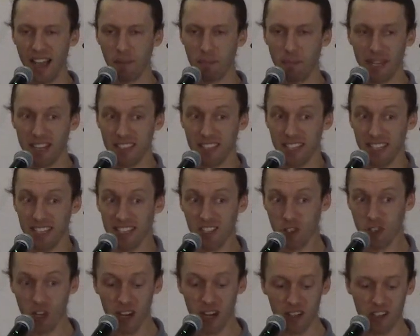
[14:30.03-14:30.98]
because it is
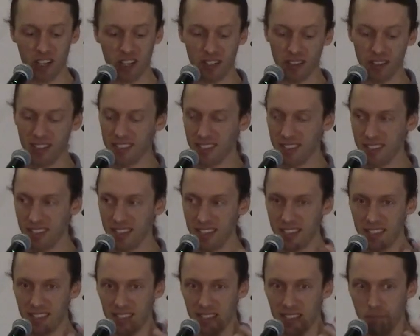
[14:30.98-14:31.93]
changing.
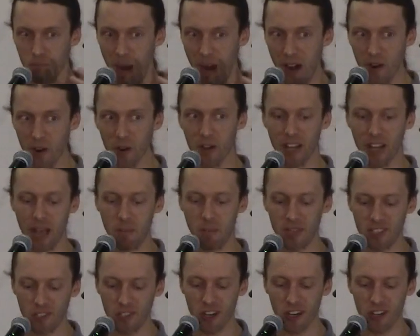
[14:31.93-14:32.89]
This paradigm
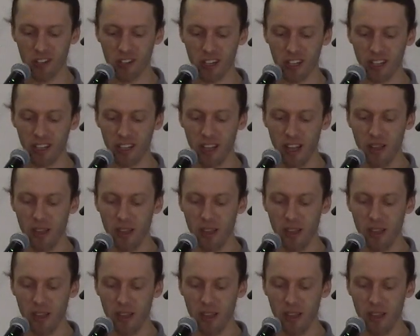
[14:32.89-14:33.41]
is changing.